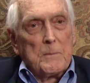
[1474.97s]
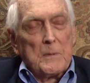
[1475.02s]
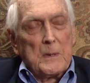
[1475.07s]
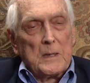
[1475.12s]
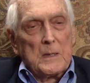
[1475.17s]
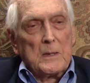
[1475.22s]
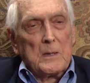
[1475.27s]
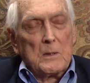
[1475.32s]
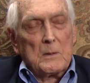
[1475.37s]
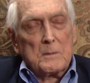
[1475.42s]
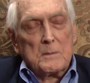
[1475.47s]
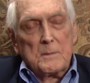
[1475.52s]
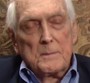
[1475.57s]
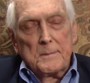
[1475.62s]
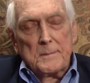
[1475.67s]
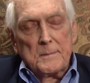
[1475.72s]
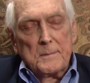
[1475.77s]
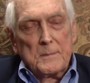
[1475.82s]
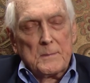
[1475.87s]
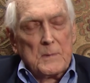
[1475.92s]
And the
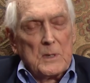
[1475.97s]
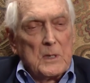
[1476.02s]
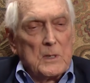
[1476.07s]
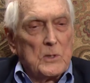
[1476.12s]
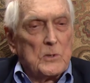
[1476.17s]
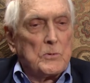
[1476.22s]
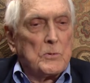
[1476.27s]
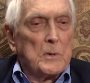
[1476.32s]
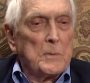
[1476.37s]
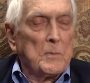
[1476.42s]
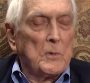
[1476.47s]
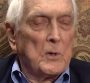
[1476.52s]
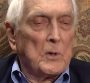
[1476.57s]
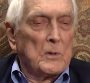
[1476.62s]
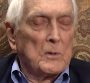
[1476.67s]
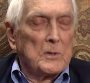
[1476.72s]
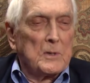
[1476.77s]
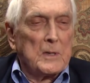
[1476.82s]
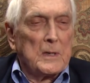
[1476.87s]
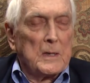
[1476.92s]
history book
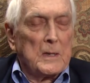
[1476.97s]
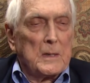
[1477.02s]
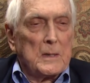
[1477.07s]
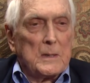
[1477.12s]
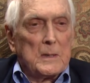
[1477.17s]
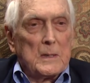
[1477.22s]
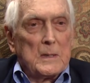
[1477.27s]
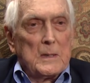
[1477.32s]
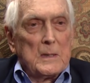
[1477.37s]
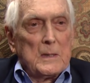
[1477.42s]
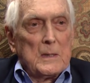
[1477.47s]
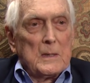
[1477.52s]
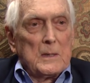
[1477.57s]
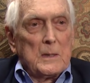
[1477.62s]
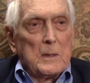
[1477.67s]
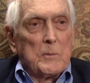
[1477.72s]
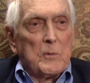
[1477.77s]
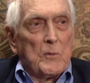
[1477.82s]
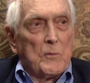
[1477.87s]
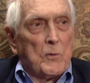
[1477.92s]
will tell you
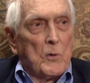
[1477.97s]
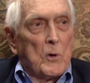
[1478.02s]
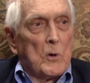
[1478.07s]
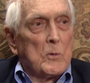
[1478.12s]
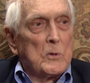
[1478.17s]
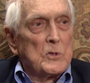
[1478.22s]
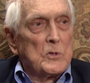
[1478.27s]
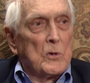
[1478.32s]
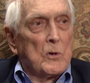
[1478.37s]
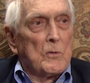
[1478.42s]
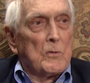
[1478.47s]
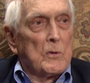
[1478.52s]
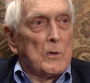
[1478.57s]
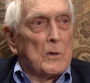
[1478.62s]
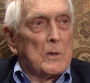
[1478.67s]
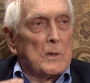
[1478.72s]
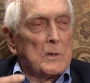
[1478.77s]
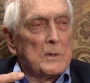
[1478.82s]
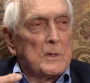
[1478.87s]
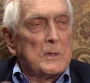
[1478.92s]
that before it was
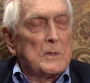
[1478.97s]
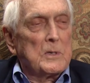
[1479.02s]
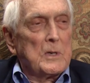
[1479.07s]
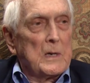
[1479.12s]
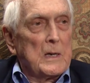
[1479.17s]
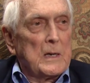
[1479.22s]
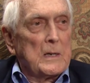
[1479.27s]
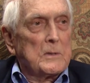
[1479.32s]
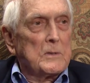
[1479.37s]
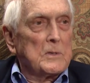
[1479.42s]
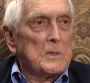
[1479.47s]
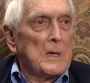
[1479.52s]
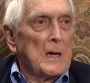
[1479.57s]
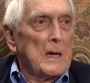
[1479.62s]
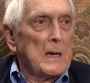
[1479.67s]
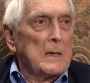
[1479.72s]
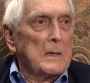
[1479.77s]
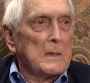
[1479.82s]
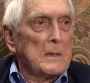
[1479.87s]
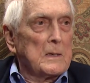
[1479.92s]
over, the Giants
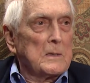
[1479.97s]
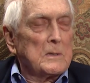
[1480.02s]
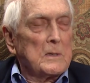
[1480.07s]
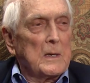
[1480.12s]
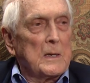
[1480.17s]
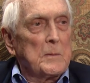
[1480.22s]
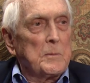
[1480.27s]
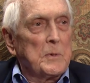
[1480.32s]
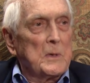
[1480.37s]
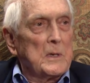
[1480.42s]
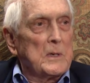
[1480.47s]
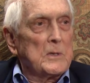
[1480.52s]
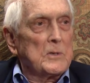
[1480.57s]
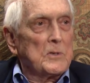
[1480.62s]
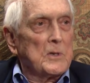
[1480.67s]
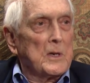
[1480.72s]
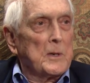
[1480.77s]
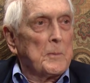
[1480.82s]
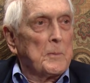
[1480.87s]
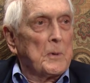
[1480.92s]
tied us and beat us
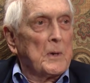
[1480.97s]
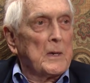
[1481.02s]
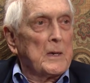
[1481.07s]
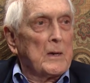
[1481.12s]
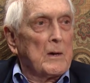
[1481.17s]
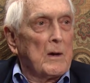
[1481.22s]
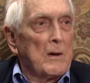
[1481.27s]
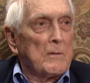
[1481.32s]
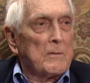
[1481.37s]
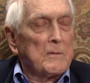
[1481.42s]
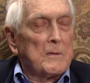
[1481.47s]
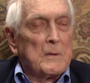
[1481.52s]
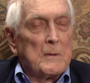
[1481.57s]
in a playoff.